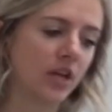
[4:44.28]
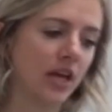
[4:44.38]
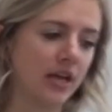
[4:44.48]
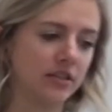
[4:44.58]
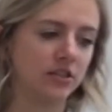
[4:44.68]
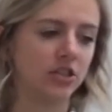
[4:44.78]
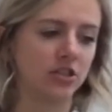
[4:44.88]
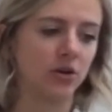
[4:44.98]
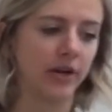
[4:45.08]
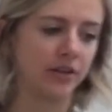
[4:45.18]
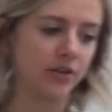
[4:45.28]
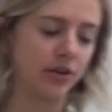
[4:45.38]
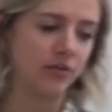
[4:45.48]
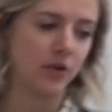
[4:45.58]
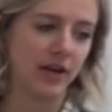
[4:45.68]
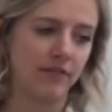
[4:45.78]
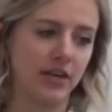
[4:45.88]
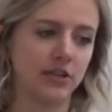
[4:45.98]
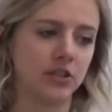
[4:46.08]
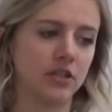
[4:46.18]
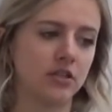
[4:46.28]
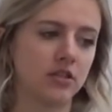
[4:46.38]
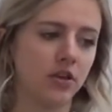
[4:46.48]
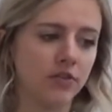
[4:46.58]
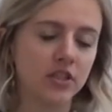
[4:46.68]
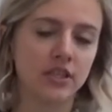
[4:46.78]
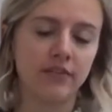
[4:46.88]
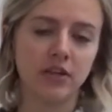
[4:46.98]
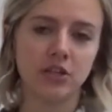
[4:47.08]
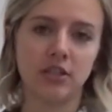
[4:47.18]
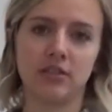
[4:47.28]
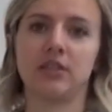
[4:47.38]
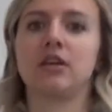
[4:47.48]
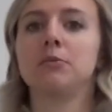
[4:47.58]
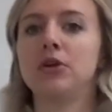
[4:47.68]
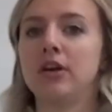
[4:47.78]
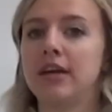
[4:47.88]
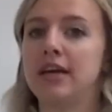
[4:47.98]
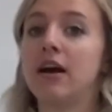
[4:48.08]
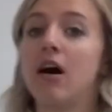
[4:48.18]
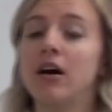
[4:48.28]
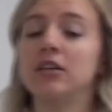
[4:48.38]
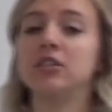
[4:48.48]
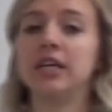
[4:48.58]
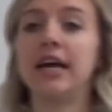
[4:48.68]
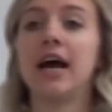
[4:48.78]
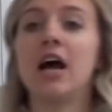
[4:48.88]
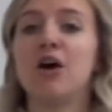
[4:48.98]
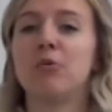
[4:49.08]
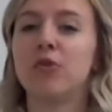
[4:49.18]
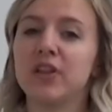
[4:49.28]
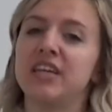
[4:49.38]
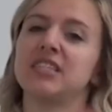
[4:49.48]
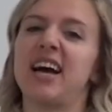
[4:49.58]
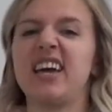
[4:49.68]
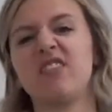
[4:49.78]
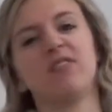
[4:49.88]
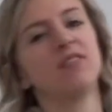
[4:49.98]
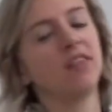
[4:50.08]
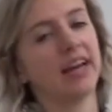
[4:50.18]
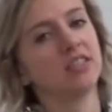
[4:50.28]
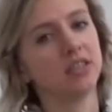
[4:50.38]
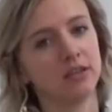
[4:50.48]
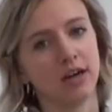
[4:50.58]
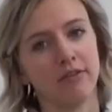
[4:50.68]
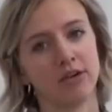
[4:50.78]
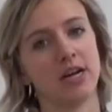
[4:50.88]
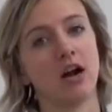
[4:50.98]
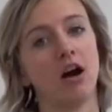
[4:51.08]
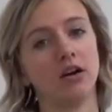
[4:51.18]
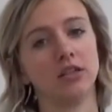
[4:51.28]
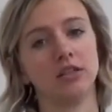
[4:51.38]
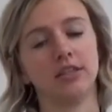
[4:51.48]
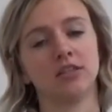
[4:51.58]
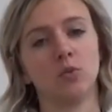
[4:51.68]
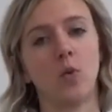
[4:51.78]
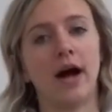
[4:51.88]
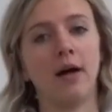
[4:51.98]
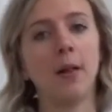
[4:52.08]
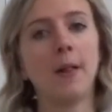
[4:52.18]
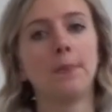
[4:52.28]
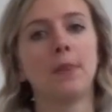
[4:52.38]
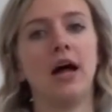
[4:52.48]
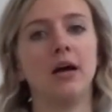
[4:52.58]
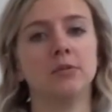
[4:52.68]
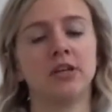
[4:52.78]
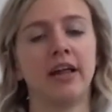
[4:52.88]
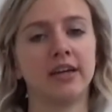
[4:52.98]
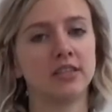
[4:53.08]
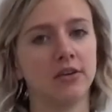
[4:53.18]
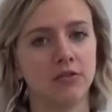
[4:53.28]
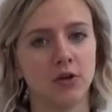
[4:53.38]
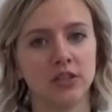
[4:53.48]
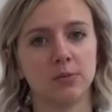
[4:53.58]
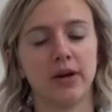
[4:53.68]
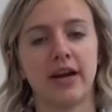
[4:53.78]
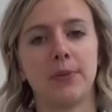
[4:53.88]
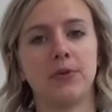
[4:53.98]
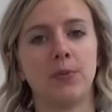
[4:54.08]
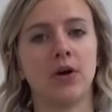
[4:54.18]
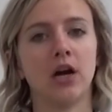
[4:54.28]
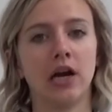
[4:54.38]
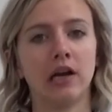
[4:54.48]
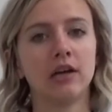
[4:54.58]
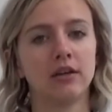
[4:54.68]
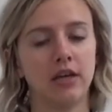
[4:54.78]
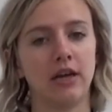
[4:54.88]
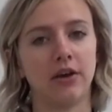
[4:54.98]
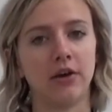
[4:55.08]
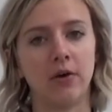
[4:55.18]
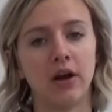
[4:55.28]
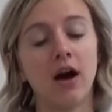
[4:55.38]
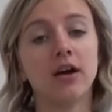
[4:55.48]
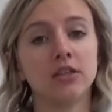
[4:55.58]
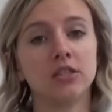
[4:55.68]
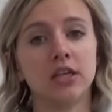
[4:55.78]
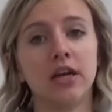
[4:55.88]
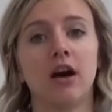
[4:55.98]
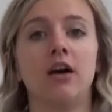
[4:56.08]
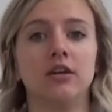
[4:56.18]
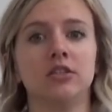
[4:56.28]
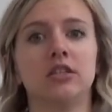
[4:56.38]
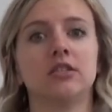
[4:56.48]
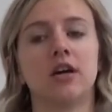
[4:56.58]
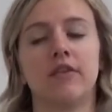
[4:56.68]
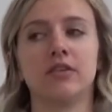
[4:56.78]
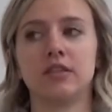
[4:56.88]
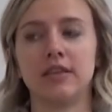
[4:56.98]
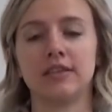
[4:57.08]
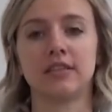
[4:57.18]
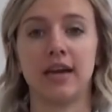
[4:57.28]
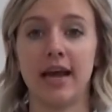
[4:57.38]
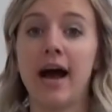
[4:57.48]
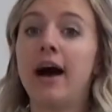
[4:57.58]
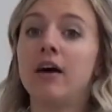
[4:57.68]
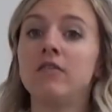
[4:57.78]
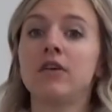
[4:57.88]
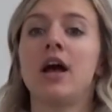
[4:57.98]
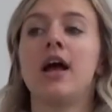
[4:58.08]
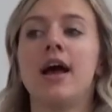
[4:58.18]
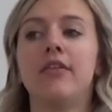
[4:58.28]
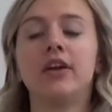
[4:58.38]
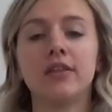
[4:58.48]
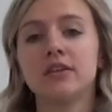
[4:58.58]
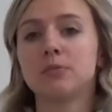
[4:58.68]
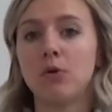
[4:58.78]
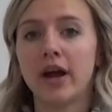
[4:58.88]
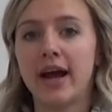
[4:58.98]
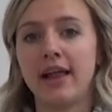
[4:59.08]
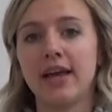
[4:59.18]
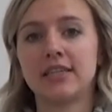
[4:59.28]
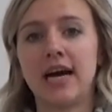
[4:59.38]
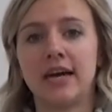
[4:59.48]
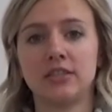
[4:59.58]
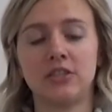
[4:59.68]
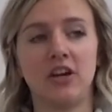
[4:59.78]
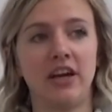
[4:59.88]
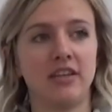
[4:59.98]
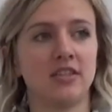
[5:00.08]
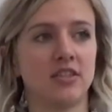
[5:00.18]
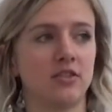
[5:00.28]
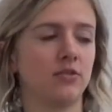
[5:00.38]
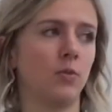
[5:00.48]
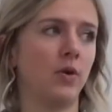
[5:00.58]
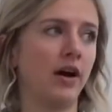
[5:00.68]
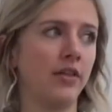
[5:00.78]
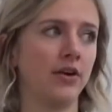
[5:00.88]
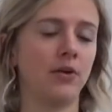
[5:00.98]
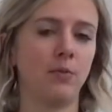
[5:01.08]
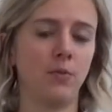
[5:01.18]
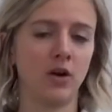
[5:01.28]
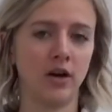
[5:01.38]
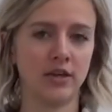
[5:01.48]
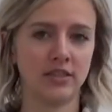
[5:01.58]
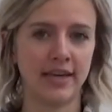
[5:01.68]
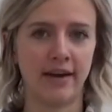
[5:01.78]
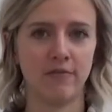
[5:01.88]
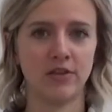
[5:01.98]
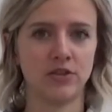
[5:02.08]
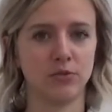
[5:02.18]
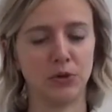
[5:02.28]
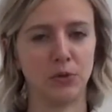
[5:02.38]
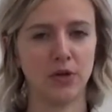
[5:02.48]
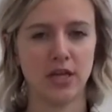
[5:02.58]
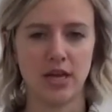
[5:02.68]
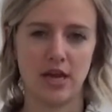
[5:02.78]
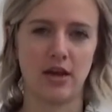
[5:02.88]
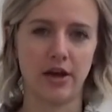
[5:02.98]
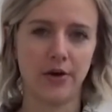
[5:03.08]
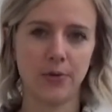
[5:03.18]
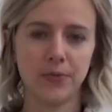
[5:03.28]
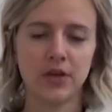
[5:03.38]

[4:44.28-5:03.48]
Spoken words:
is just going through a few definitions. So the first definition is community ecology. Before this, I like to cover ecology as well. So I like to, of course, break up the word eco and ology. Ology is obviously the study of. And then at this point, I like to ask students what other words have this root eco.